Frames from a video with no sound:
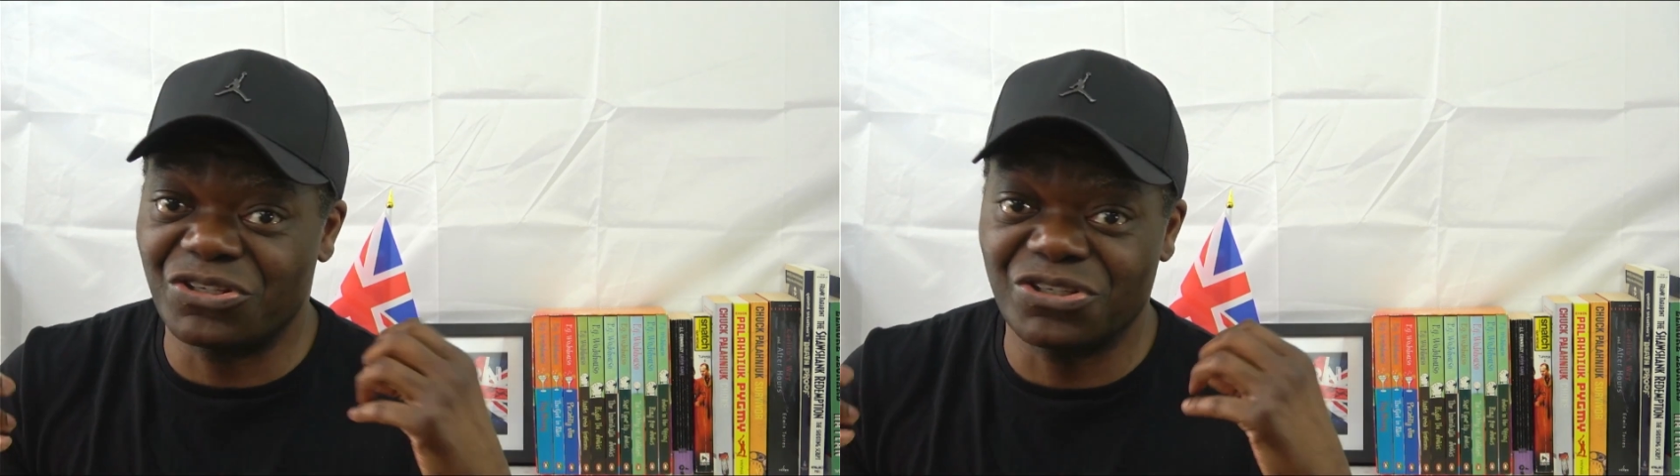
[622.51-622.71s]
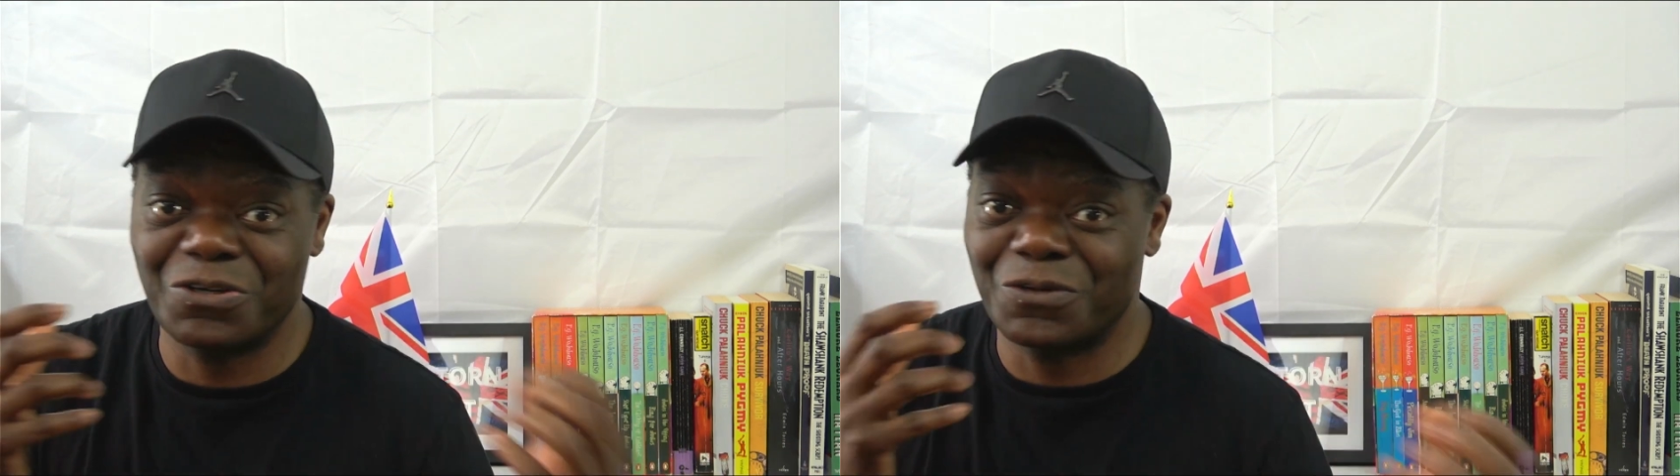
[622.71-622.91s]

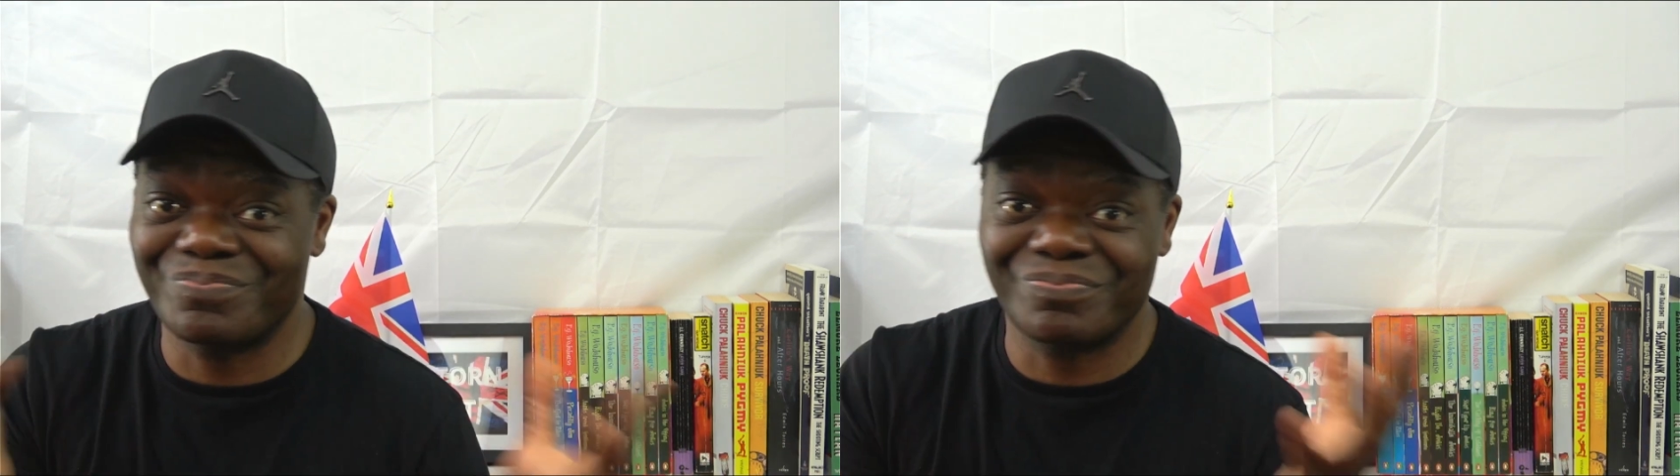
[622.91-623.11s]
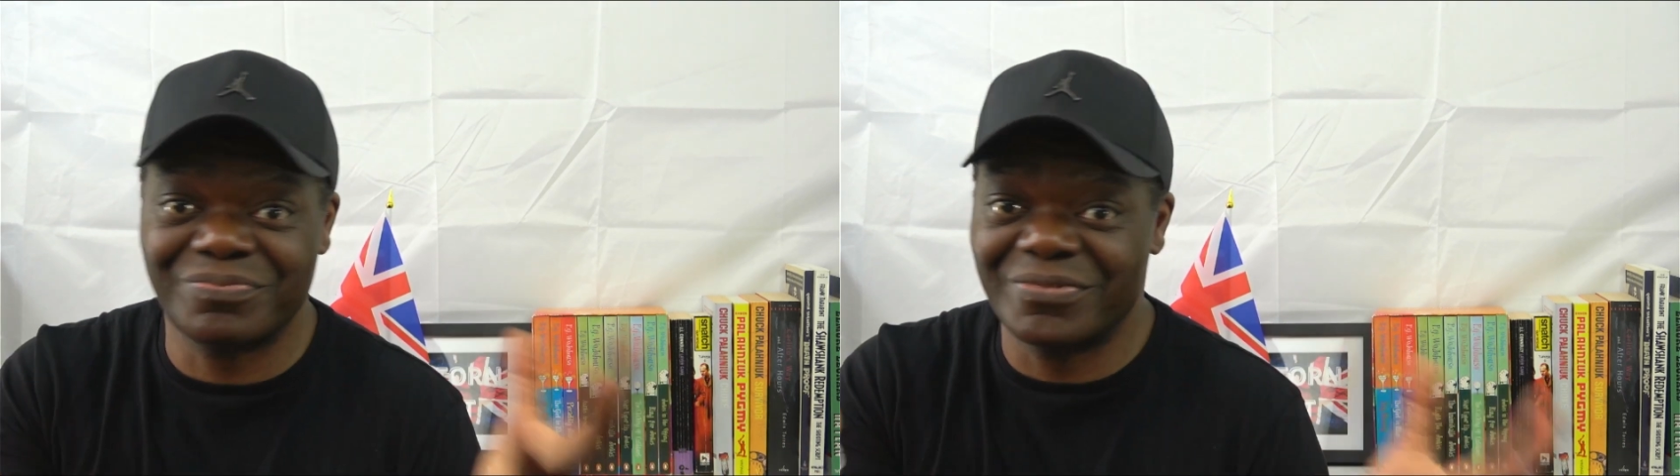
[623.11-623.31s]
So
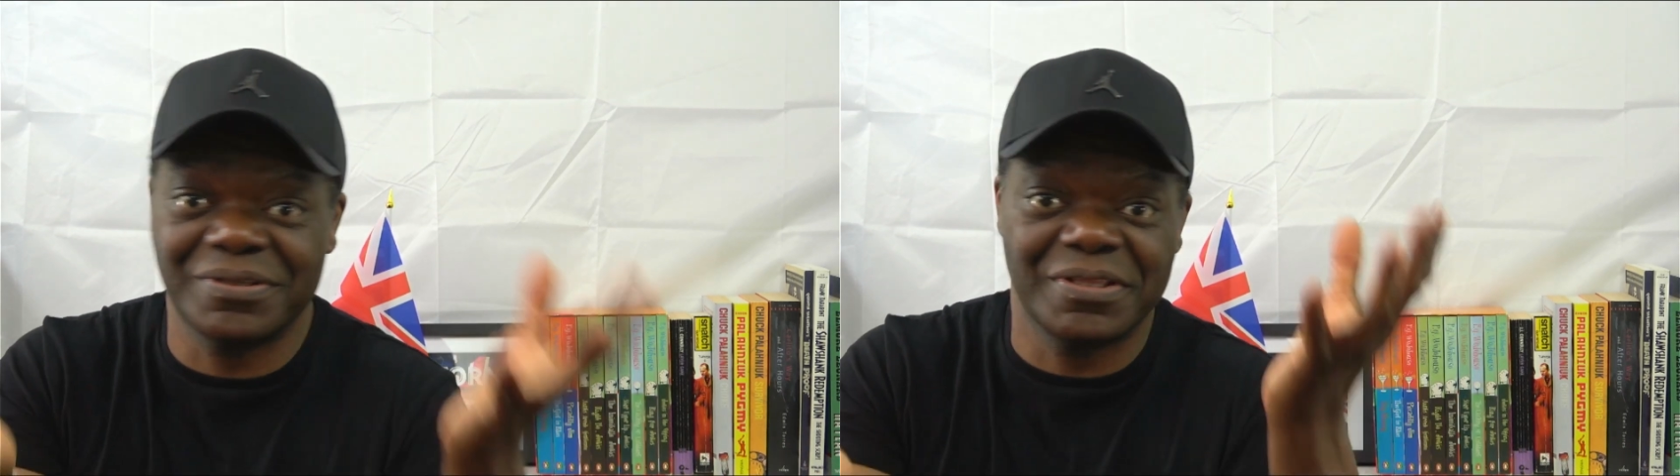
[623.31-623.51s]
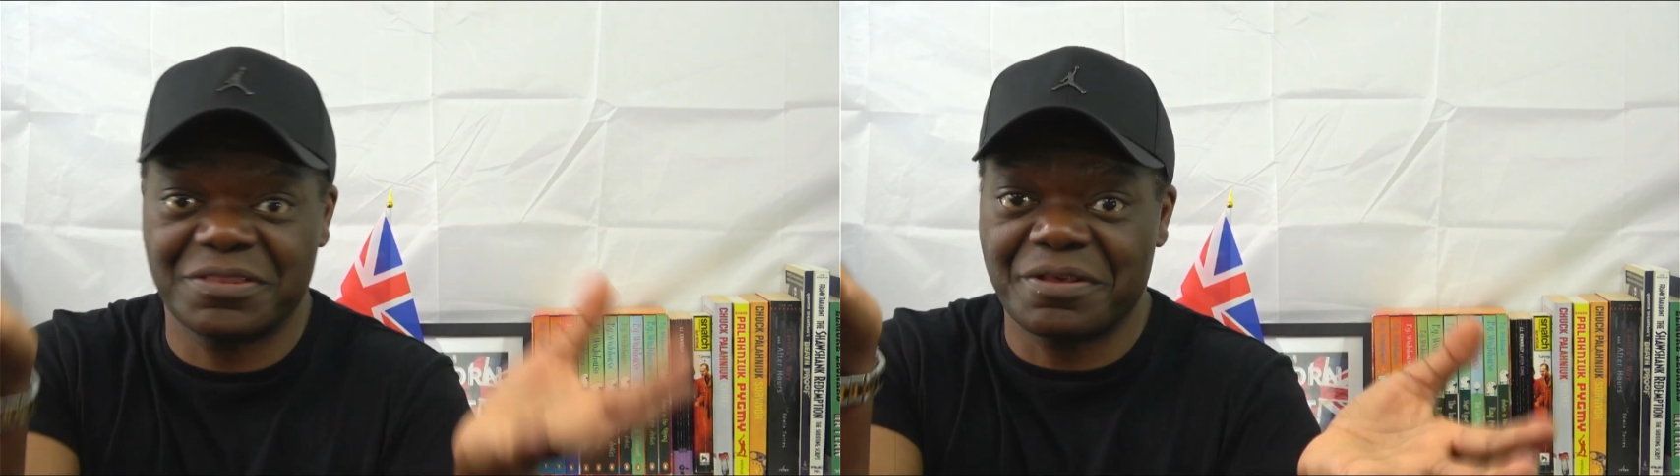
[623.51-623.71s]

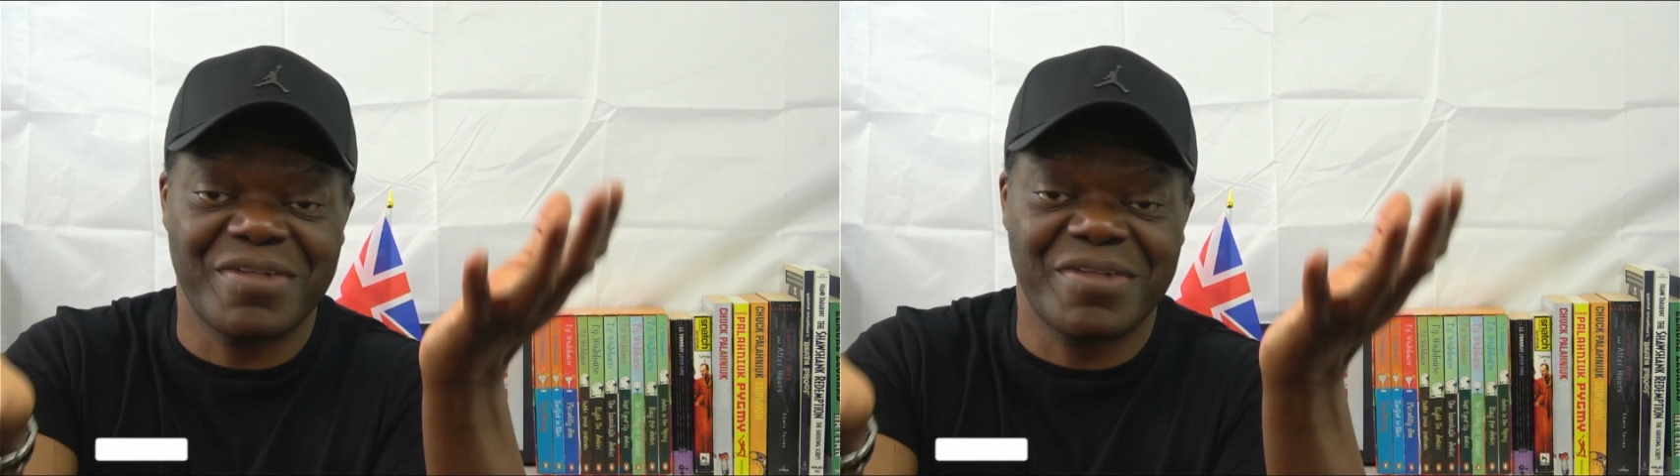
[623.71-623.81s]
the